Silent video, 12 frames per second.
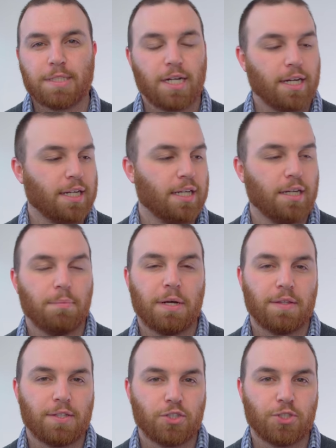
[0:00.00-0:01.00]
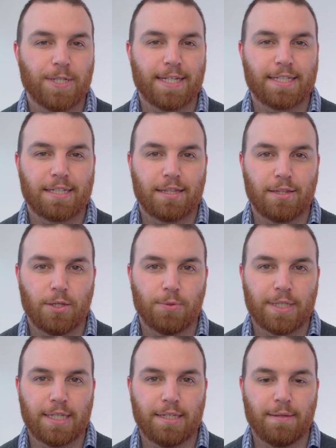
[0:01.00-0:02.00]
talking about the Schiit
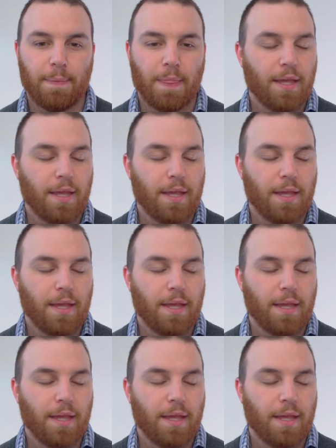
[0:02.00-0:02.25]
Loki.